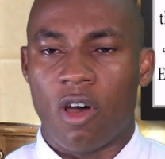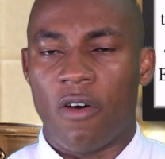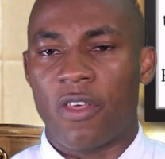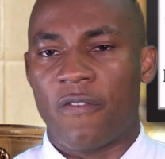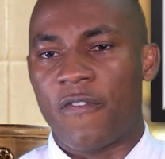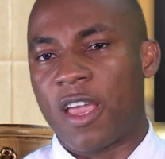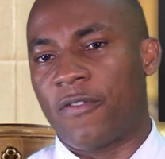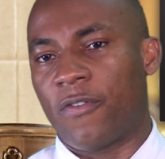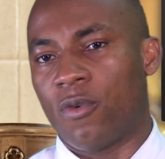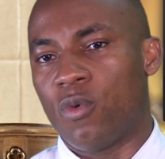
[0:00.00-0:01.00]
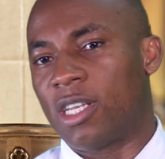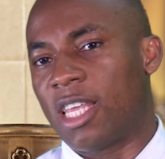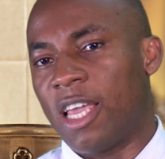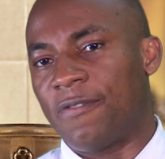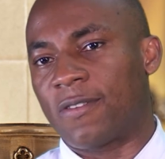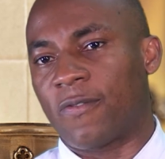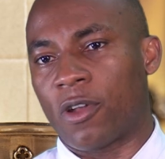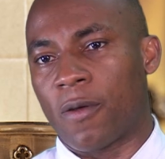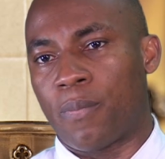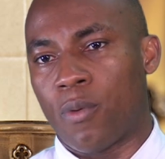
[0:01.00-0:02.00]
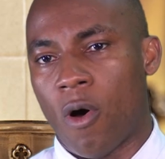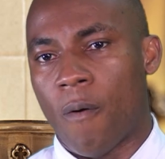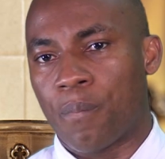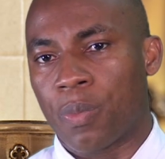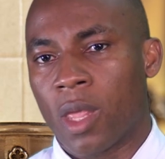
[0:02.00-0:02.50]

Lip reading: of the faithful with gifts for the poor.